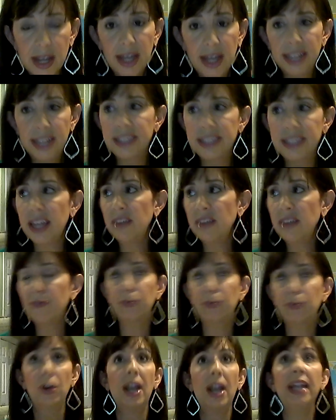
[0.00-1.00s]
Instead of
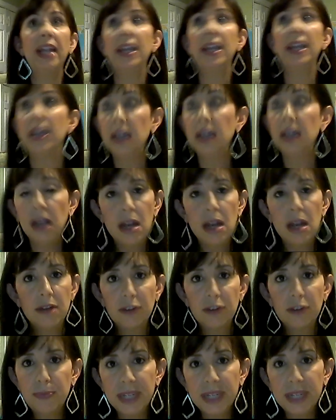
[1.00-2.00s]
praying
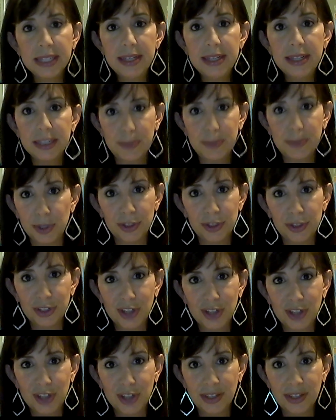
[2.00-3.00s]
for business builders
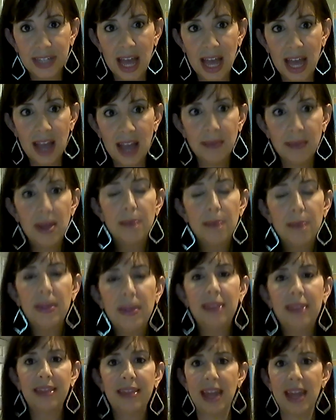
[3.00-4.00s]
all the time,
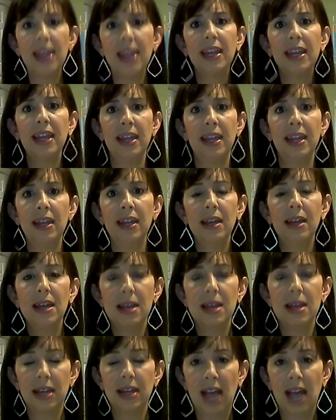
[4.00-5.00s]
be thanking
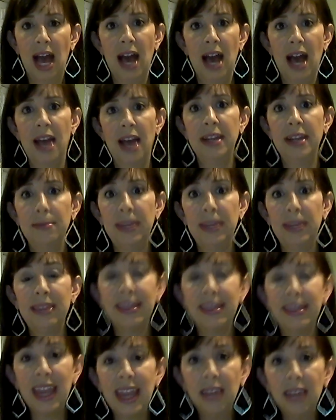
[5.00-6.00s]
God and be
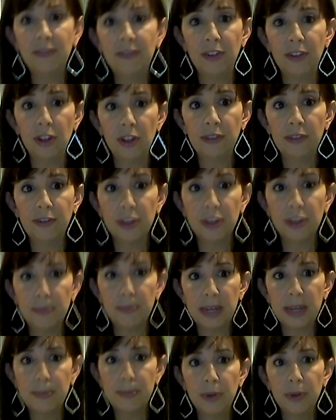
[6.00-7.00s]
thankful for the
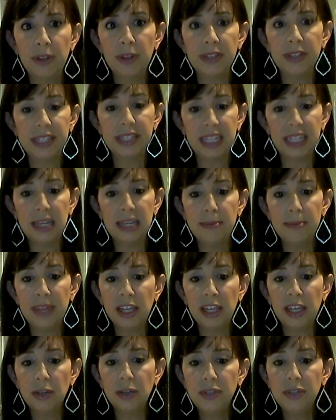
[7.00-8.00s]
people on the team
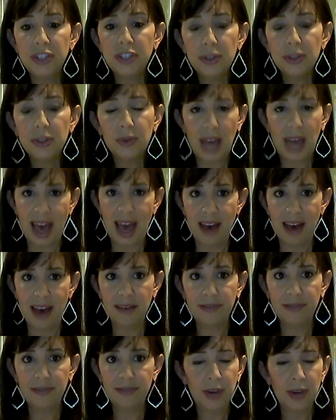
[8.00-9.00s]
that you do have,
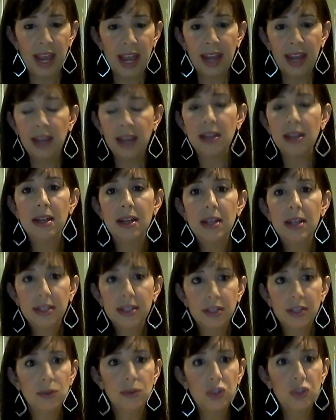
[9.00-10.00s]
okay?
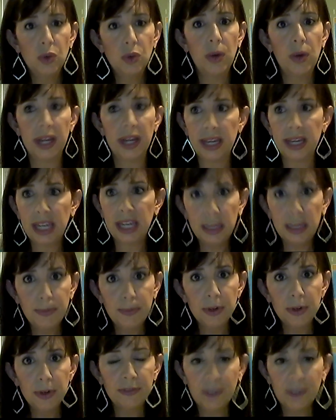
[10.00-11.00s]
So joy, keep
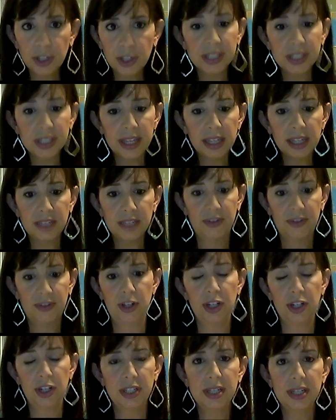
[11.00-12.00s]
your first things
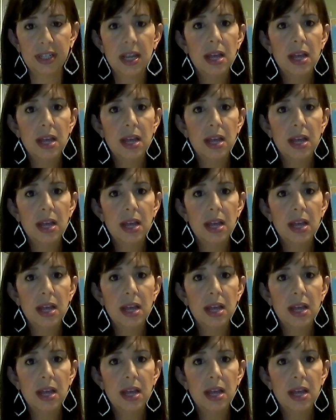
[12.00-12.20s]
first.